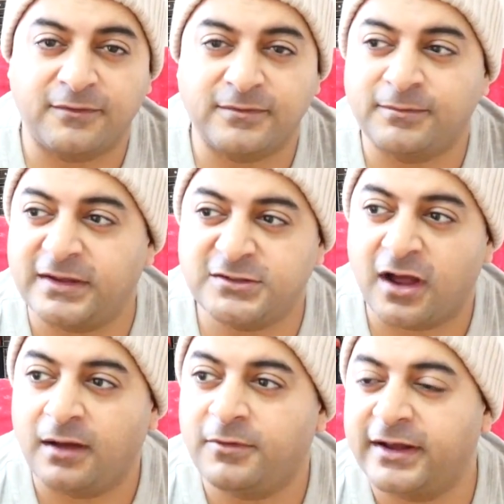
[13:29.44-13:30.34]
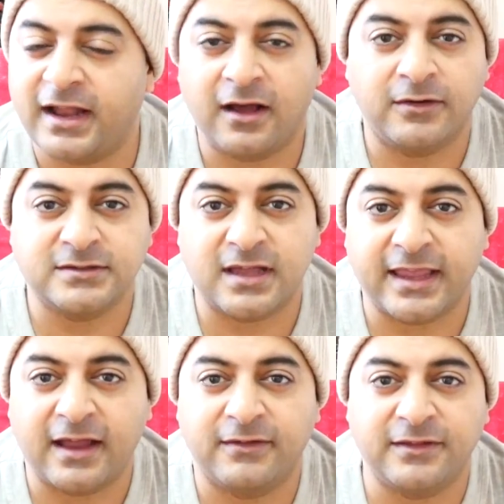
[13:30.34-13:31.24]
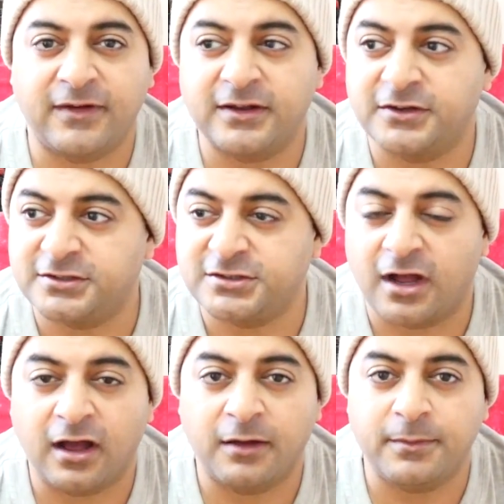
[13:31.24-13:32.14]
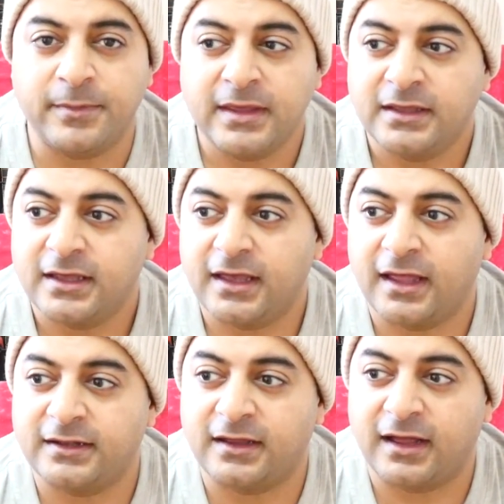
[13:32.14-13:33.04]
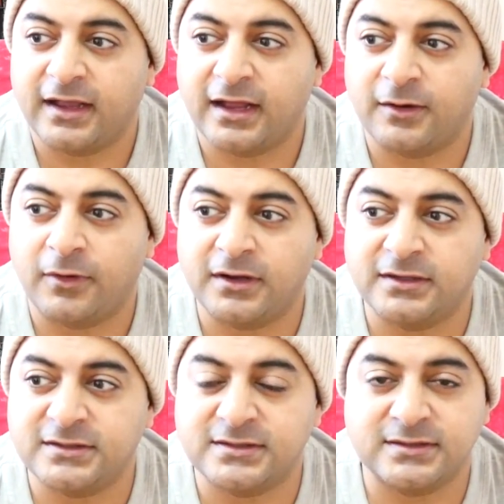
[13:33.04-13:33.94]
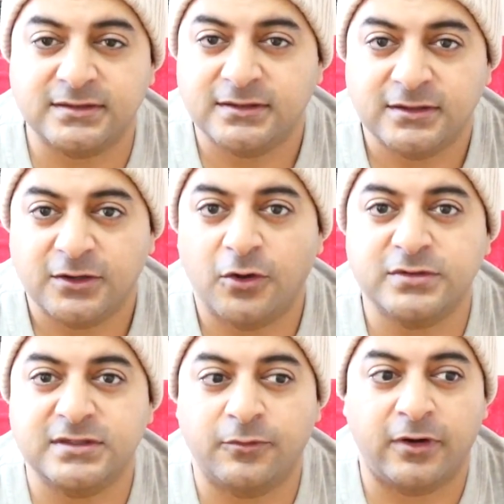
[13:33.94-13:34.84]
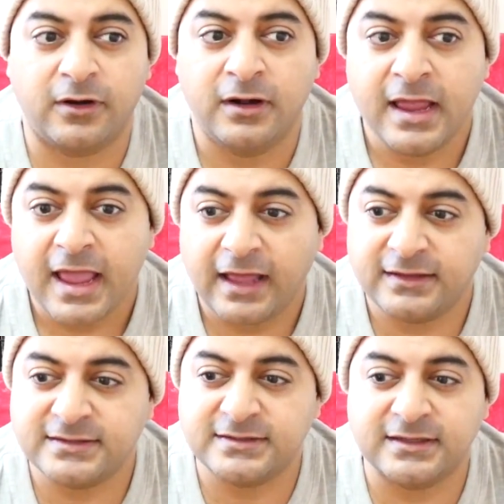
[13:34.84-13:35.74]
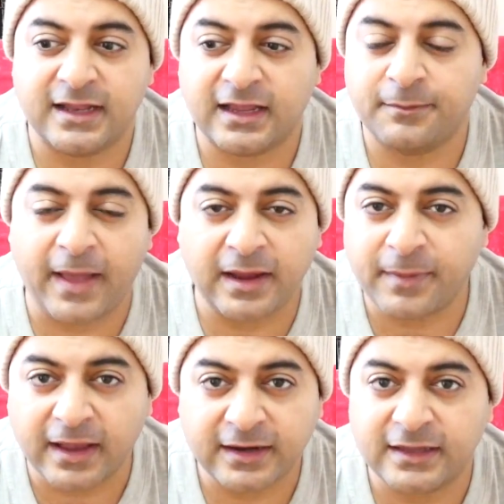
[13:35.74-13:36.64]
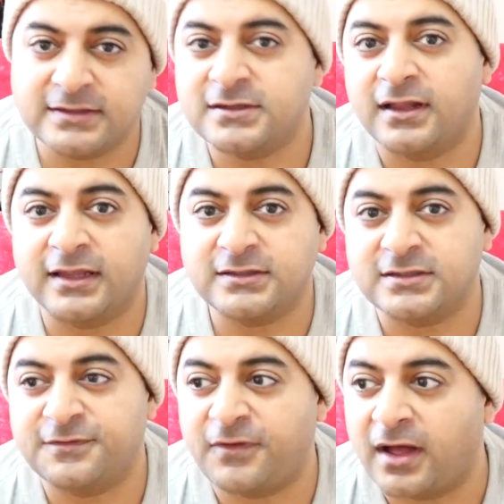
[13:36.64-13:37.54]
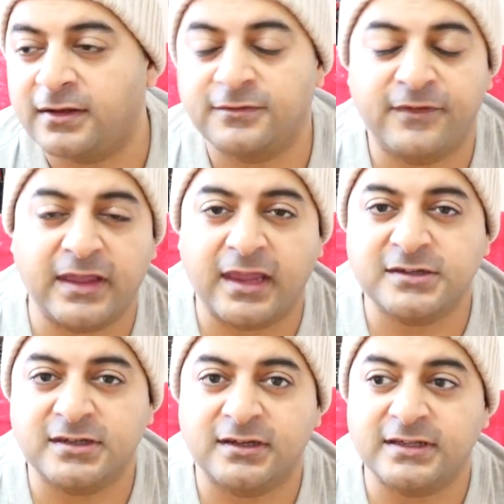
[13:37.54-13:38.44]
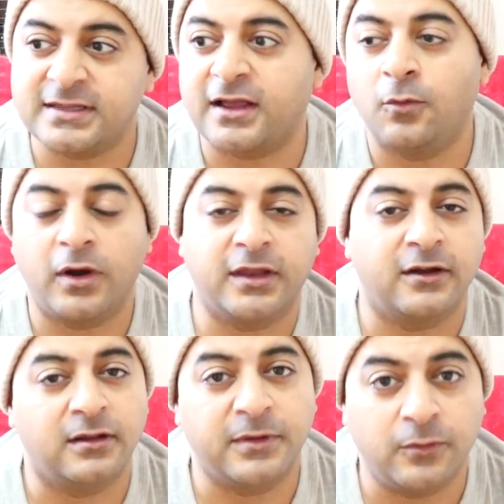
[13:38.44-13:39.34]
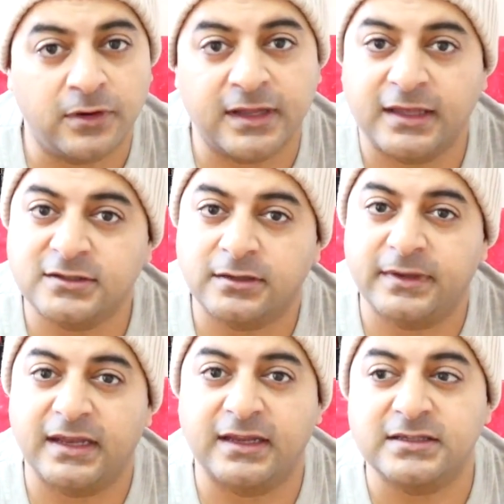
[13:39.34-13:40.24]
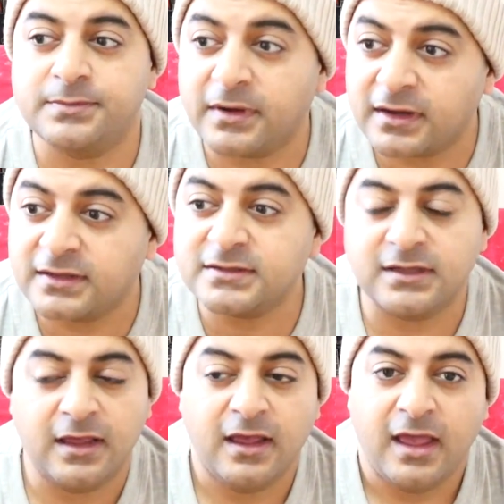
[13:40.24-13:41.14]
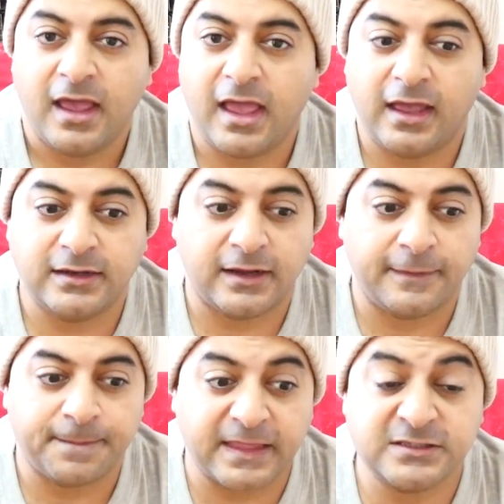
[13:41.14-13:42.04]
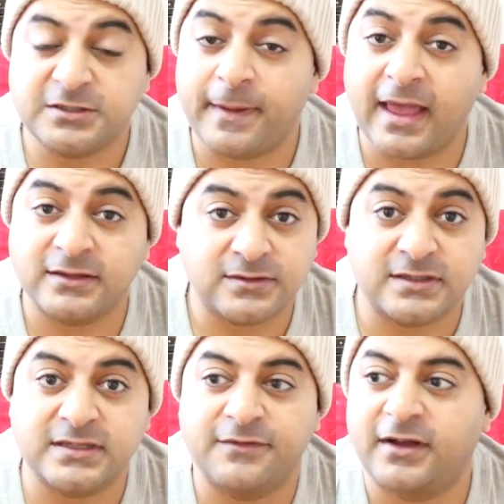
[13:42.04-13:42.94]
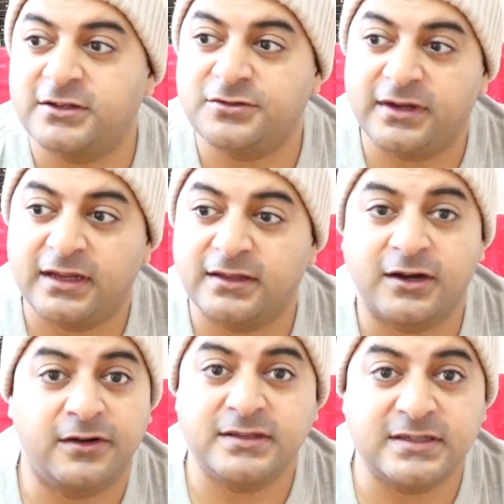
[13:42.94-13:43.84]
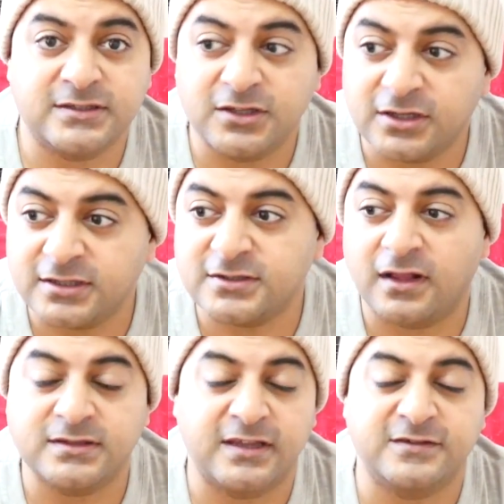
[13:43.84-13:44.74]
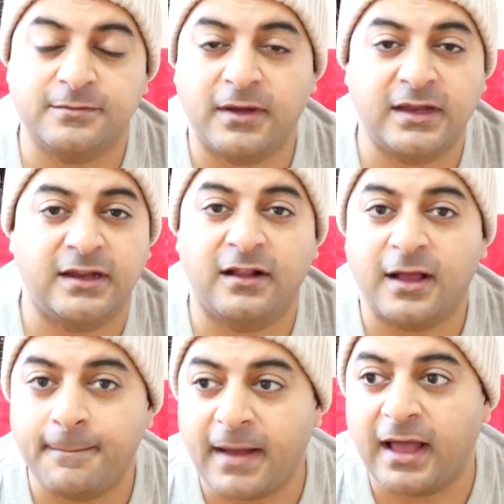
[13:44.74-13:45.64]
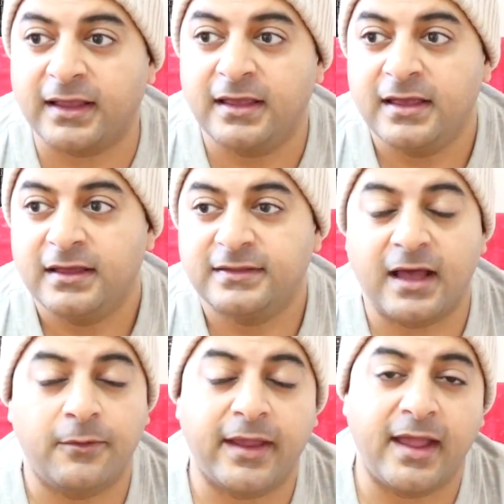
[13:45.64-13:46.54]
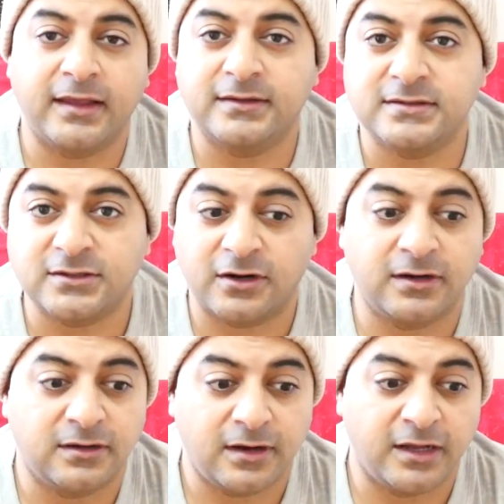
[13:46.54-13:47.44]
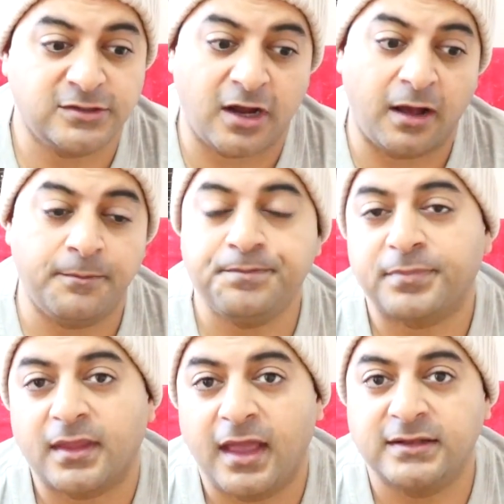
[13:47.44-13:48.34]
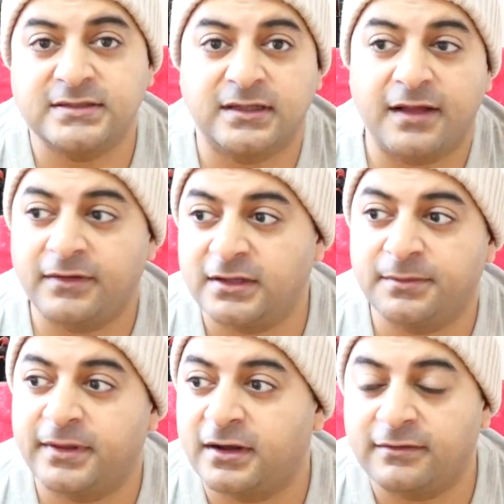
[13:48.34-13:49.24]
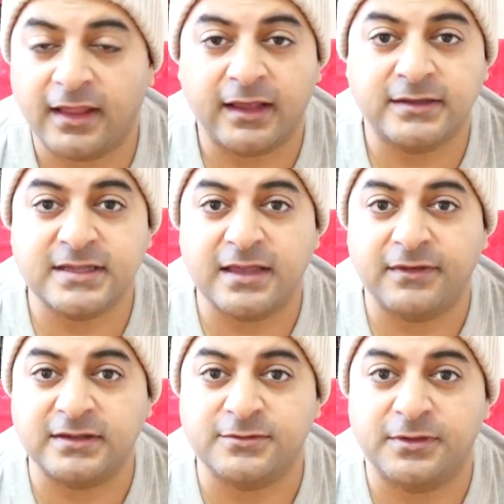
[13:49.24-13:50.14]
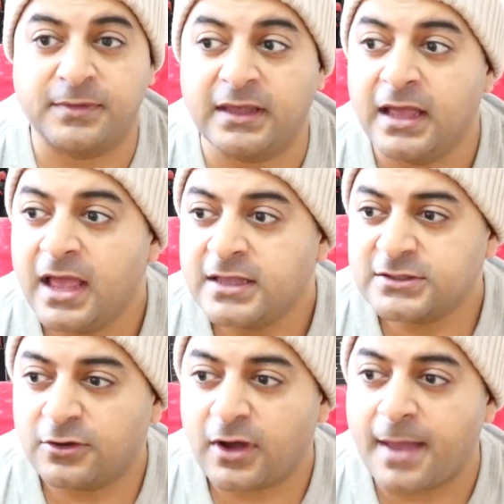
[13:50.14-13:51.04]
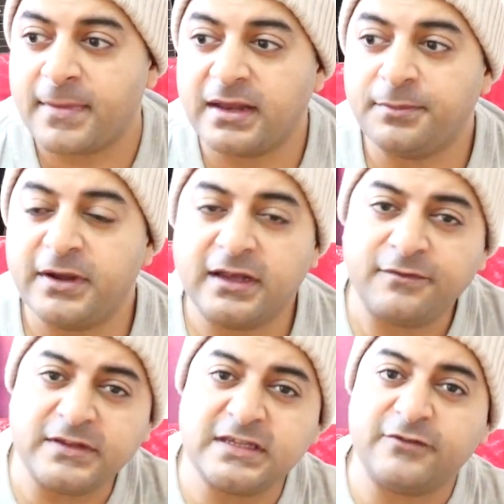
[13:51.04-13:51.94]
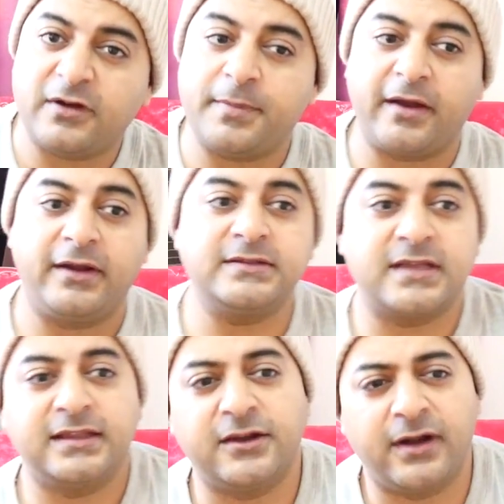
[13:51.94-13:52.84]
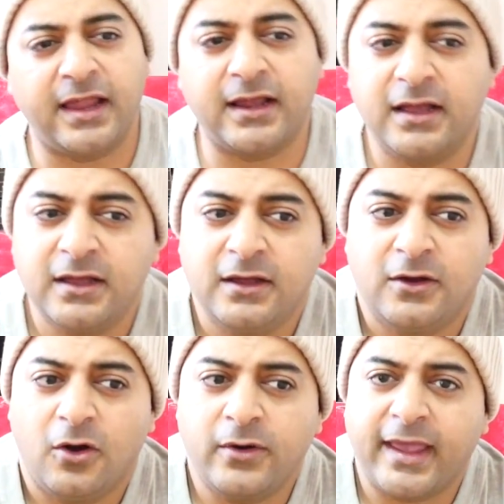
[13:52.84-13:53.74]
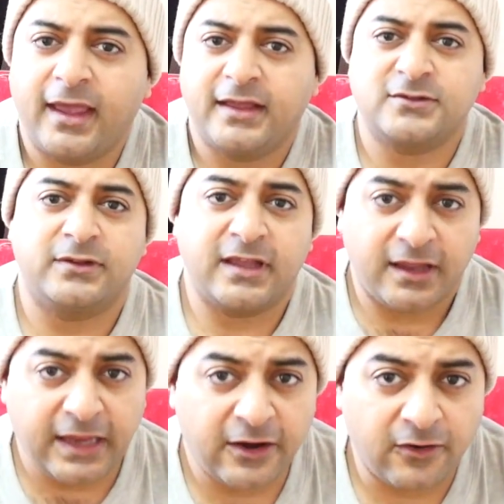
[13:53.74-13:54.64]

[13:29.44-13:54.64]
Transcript: My job right now is I can't really find a good job, and I kind of want to just go somewhere. And this isn't like backpacking, it's not like just fun vacation. It's like a 1 year I'll be working, so I'll be getting experience. And it's Japan, so it's a safe country and the currency is good, so I'll save some money and I'll come back. That way I can start a job and still have a little bit of like savings with me. So I made it pretty convincing to my parents, and they were like, okay, it's only a year,